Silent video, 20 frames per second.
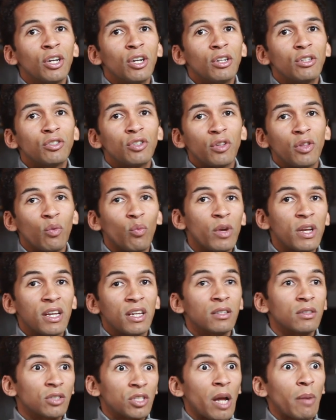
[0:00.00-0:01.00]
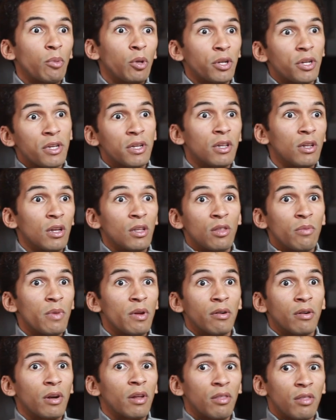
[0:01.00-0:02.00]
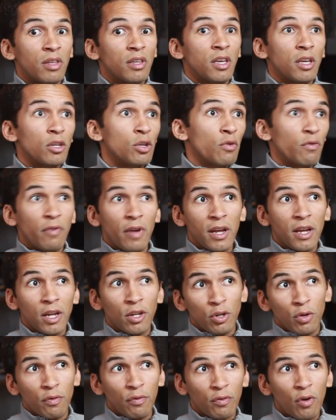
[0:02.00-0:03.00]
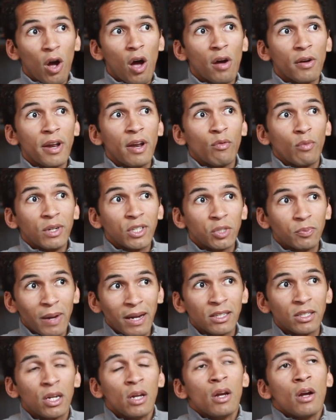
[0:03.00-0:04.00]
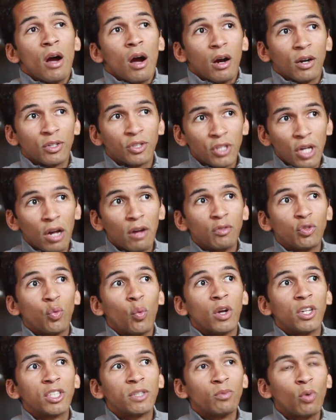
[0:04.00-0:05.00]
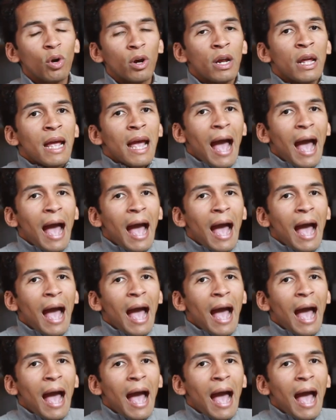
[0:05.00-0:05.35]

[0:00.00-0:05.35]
so that we can stop looking at it in the mirror and thinking you fake and you fraud and respect ourselves once more.